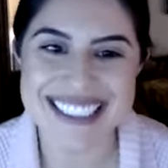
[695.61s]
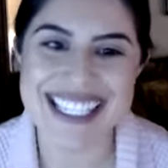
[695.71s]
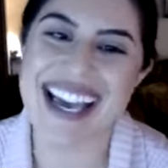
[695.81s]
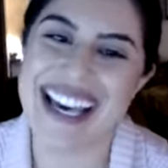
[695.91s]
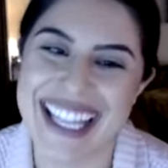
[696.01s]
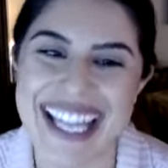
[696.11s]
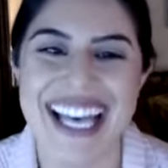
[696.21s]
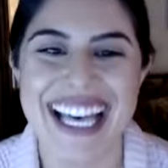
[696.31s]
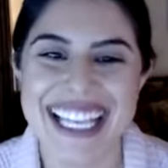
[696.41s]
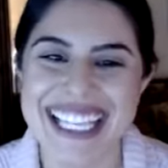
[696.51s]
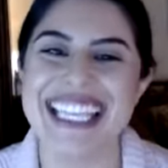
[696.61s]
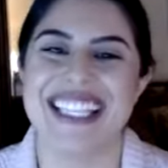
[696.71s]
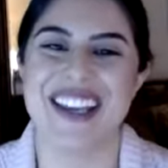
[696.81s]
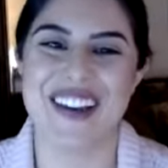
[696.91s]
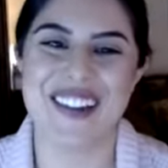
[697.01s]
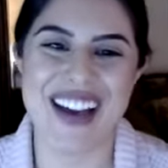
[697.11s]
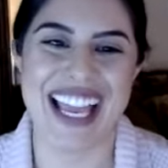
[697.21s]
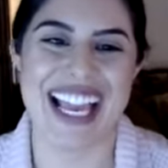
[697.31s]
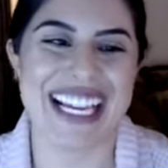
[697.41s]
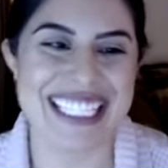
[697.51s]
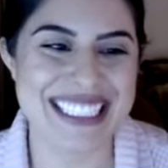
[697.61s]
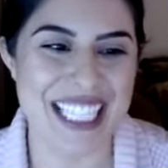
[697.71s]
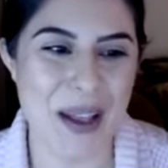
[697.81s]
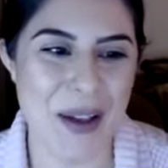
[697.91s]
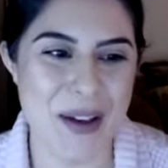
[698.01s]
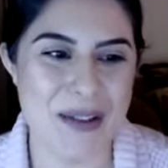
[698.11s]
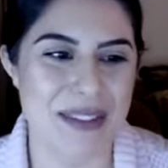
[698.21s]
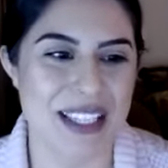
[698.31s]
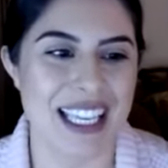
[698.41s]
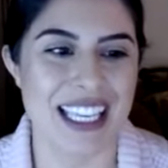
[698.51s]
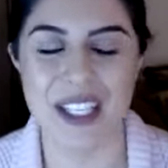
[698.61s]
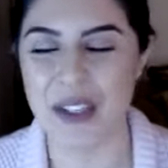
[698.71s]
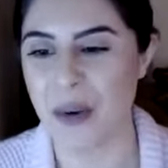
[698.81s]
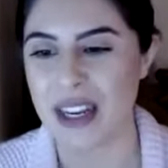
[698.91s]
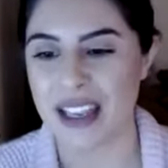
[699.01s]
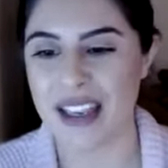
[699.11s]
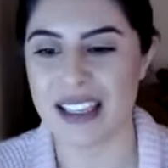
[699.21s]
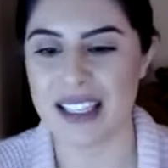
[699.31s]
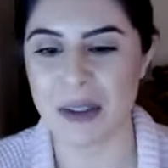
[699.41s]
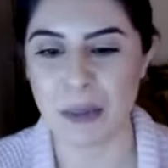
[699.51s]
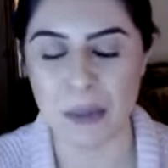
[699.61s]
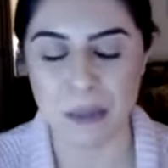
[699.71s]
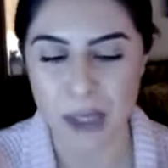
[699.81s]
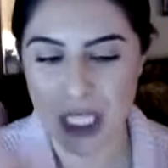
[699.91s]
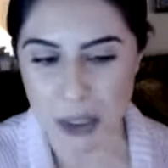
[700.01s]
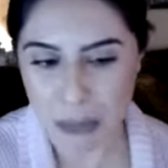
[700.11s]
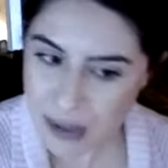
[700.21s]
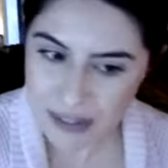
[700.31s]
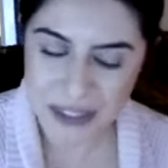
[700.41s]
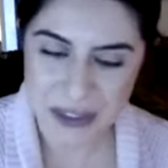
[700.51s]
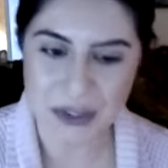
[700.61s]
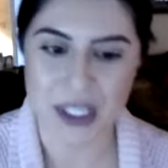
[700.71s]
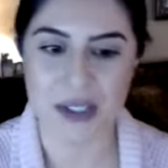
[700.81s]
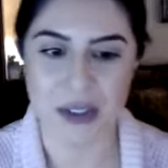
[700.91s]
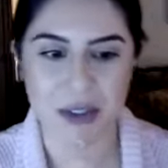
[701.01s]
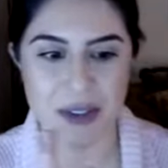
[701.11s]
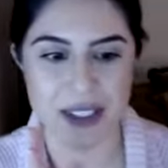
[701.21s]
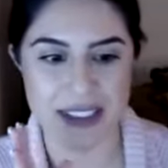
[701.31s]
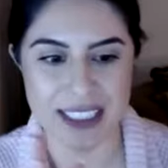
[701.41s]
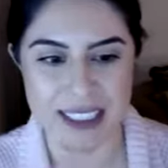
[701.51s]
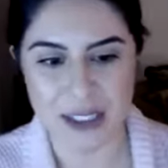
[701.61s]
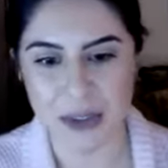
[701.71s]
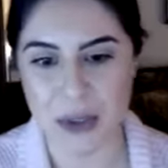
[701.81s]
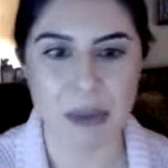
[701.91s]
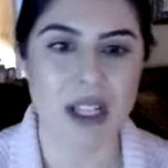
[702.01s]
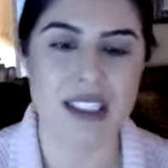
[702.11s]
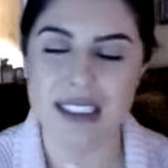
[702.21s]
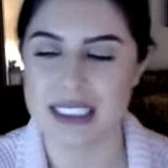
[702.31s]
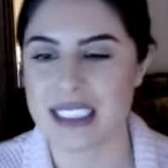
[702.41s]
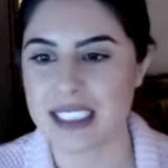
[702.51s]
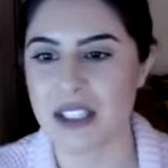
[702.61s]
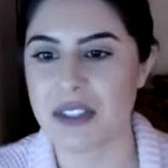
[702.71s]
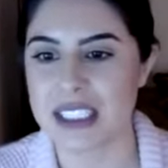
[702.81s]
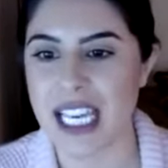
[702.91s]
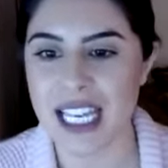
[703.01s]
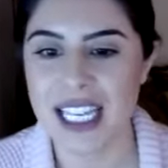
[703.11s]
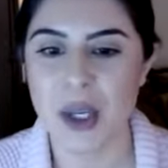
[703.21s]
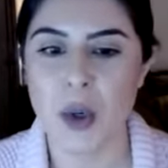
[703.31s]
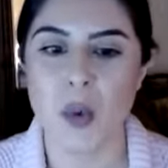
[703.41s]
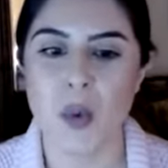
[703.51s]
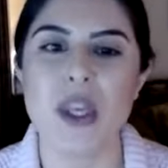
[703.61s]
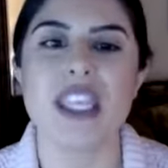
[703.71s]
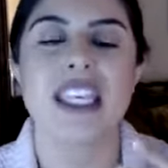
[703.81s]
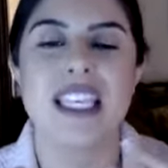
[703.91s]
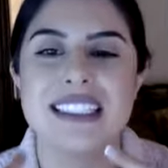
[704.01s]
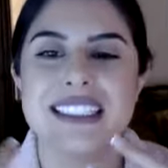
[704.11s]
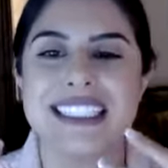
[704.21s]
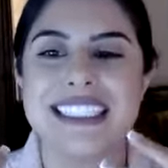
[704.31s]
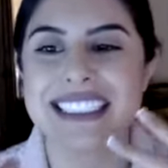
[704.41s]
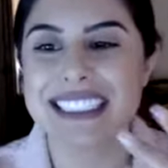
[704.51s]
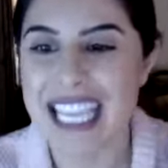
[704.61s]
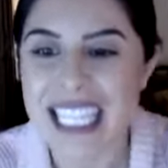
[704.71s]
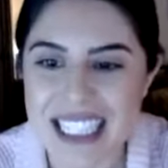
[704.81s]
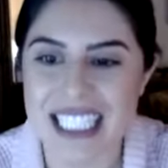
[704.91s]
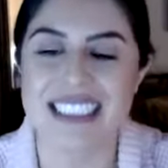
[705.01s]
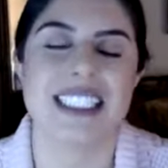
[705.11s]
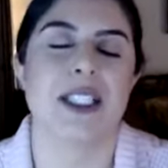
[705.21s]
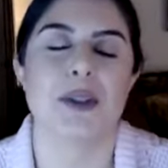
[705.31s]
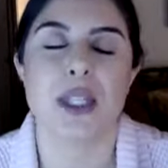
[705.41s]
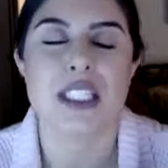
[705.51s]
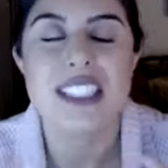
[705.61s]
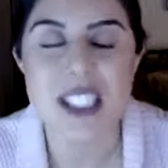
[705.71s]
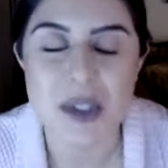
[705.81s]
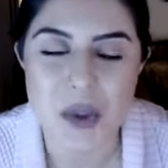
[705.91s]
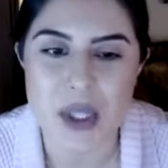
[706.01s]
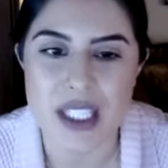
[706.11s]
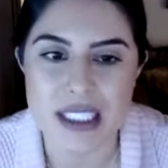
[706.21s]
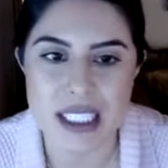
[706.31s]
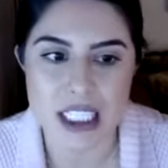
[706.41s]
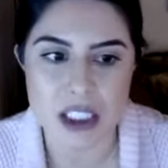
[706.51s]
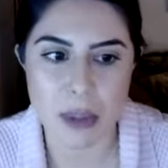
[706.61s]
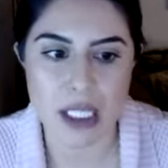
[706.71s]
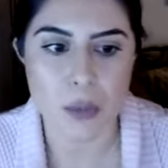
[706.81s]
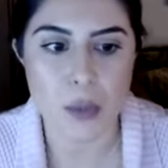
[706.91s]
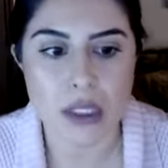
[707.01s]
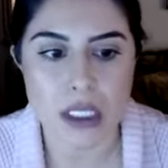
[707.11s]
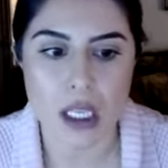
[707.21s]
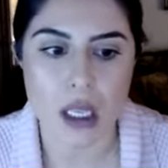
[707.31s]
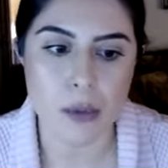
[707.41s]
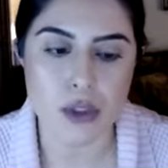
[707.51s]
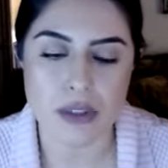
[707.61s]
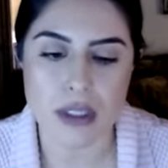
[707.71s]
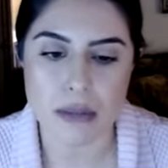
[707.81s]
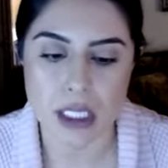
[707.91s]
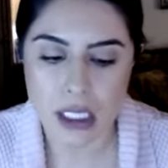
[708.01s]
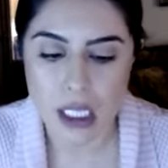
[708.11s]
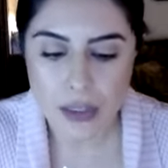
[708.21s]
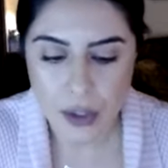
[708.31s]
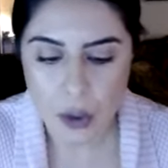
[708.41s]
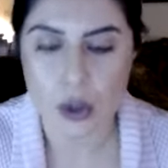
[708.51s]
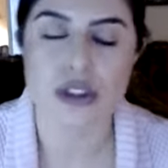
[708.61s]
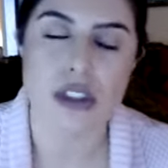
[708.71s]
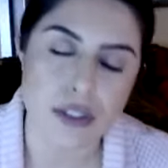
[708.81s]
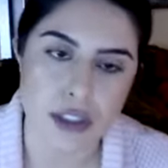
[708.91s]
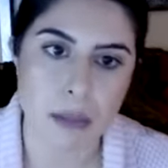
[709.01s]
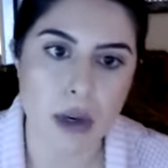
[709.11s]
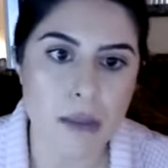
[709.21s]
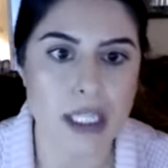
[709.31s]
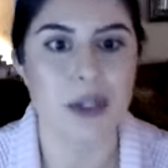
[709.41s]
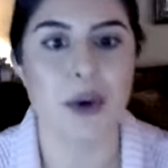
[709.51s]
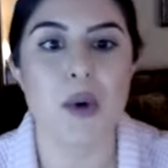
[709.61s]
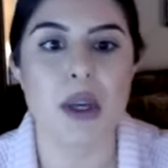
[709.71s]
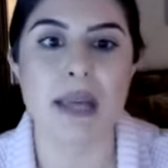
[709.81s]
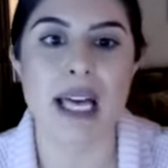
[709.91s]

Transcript: And and I, being a previous trainer in student policy and stuff like that, we can state these things, we can teach you these things, but it really comes from like the culture of your department, going back